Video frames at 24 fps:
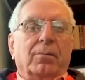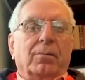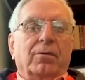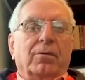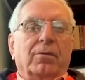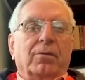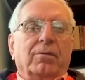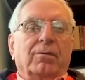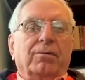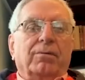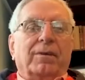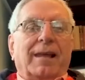in
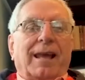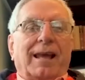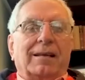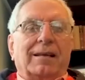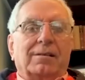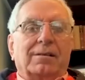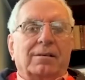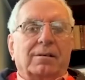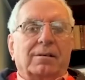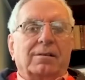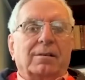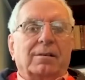terms of
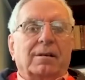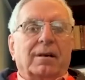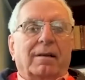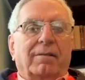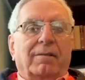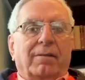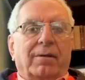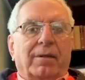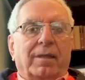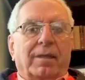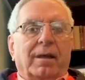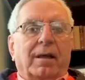taxes
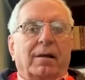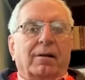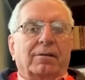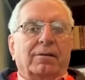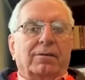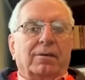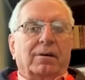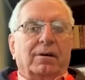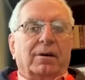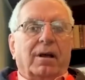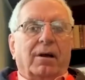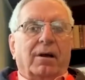and everything
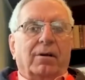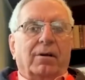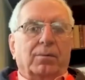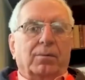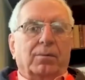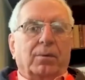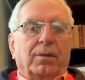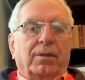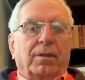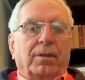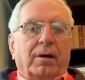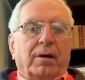else that
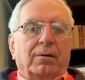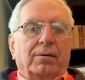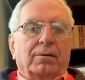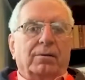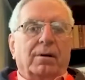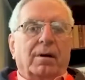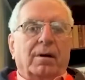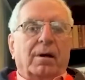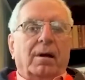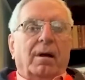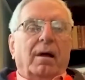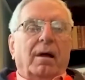goes with
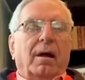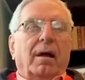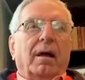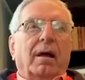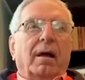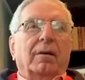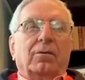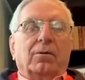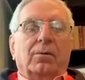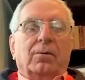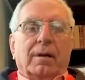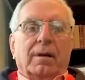those
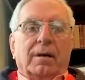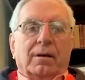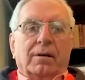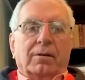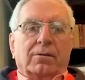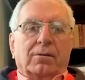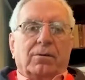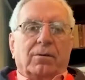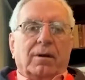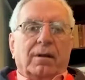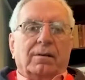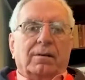two
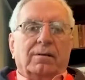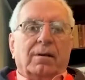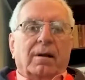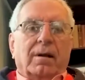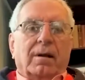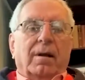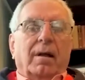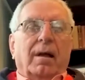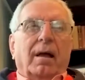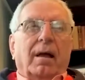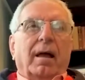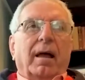industries.
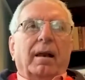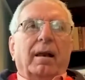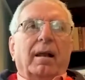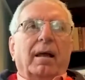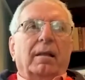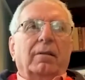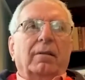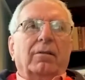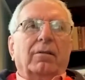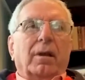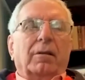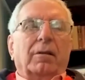
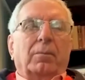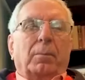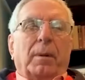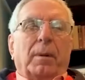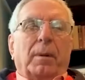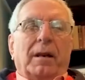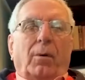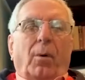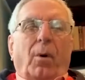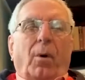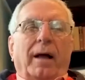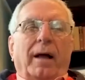And it's
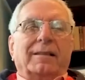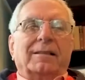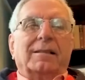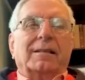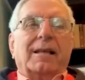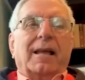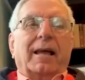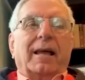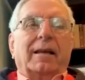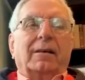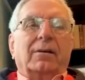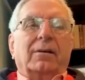been
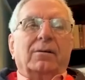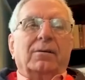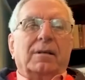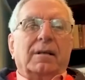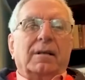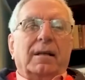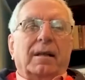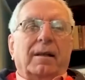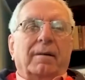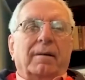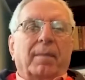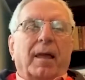quite sad to
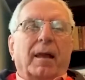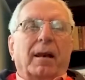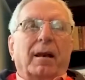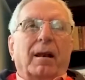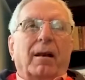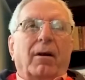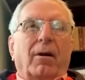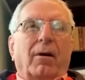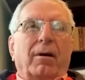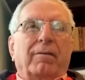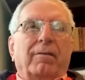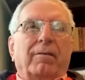see.
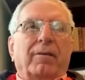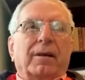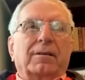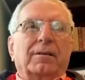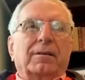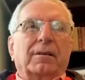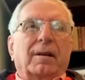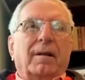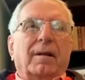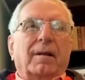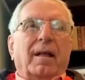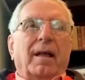And a lot of
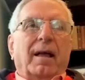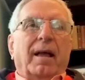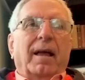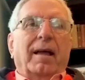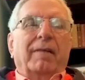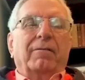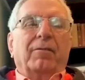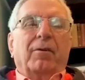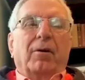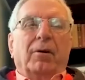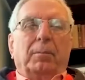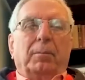us
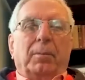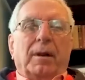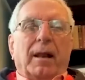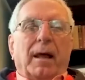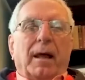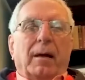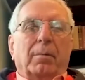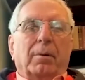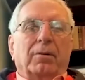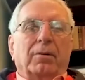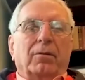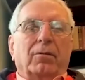have not
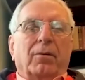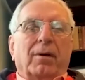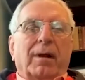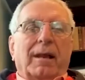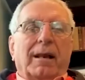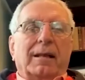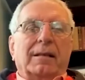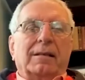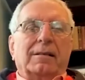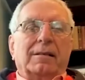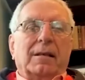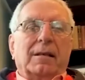been able to
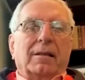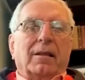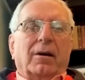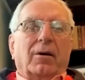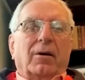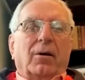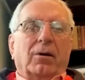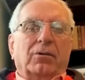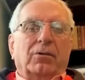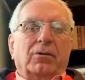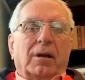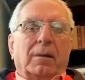really see
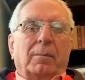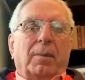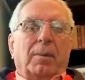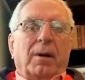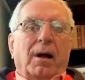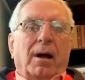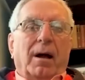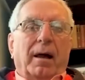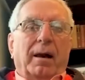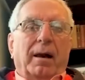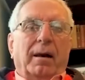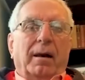the
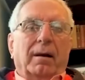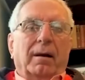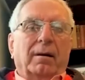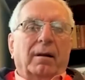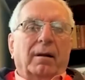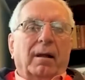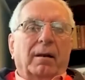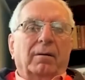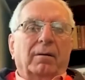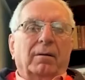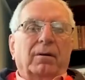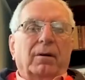logic behind
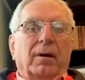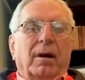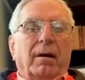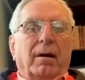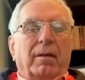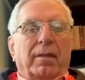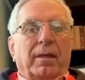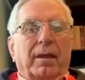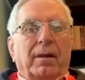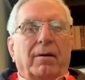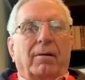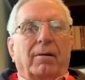it. And, you
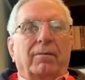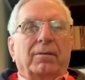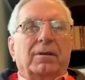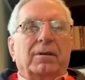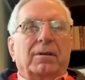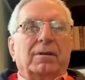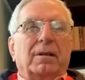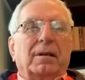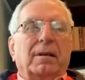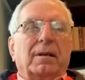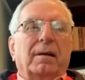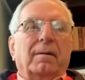know, then
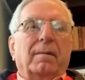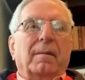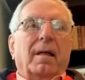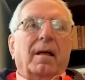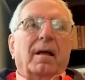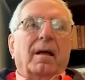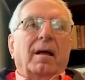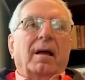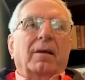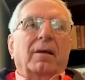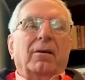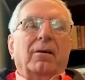obviously,
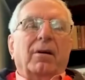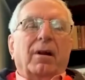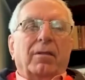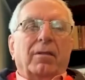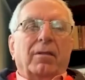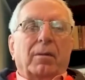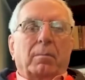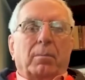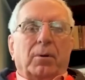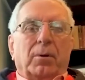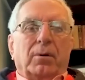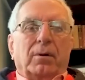you
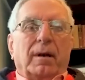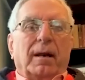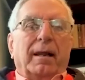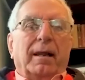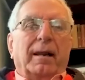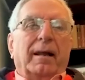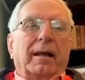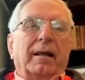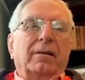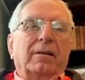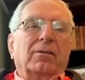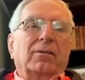know, the
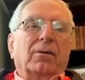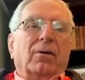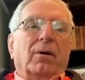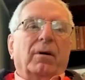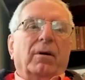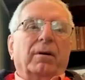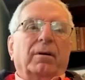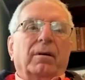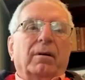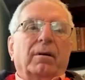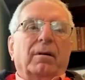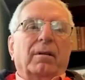bootlegging
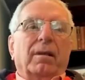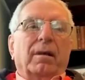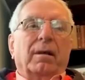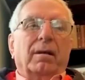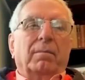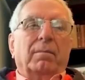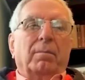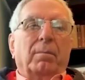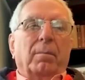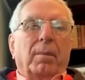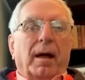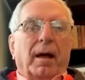started,
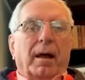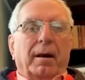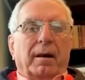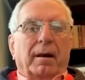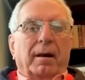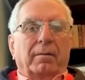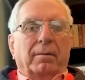the